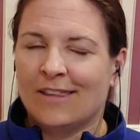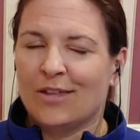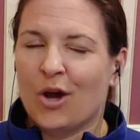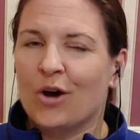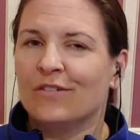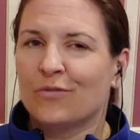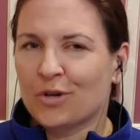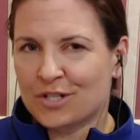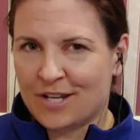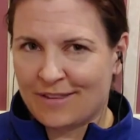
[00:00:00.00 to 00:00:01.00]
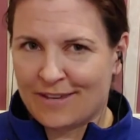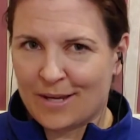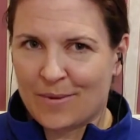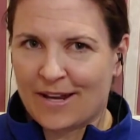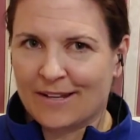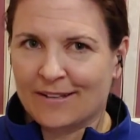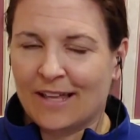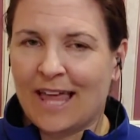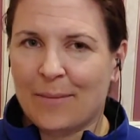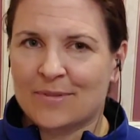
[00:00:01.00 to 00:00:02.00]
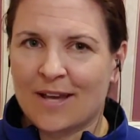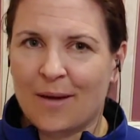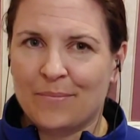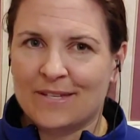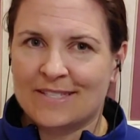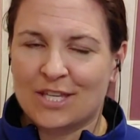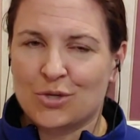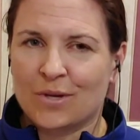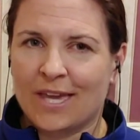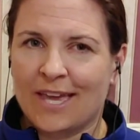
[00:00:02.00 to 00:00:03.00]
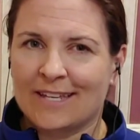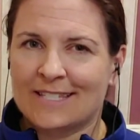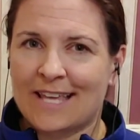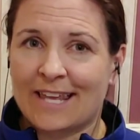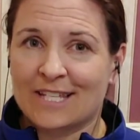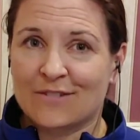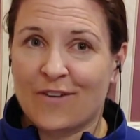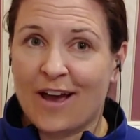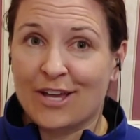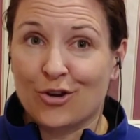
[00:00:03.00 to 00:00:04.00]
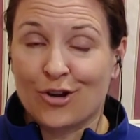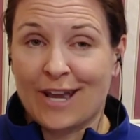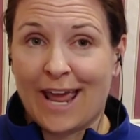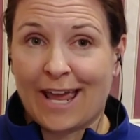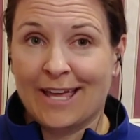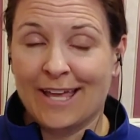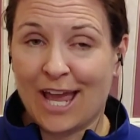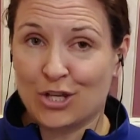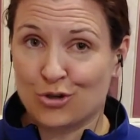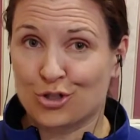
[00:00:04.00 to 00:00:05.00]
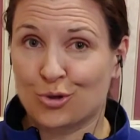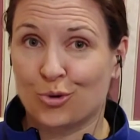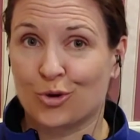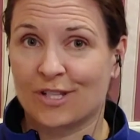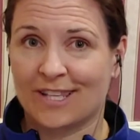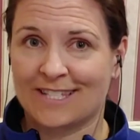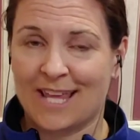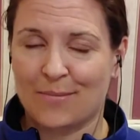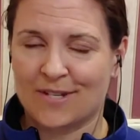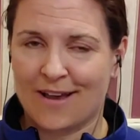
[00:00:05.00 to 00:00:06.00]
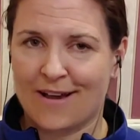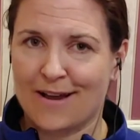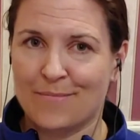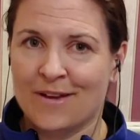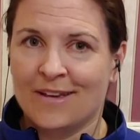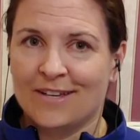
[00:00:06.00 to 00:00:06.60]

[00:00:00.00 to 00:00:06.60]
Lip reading: the unfortunate thing about a laptop is that you can't satisfy your neck and your shoulders at the same time.